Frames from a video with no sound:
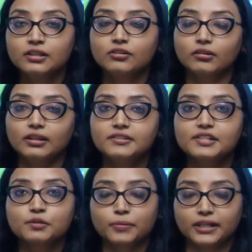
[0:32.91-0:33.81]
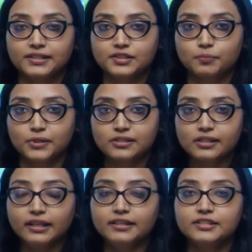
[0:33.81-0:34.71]
colleges
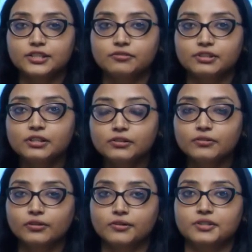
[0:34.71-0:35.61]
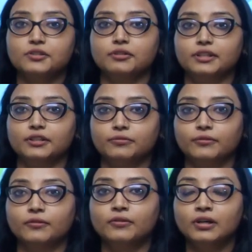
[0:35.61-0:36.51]
participating in CUET
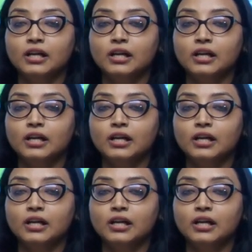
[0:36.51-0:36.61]
2024.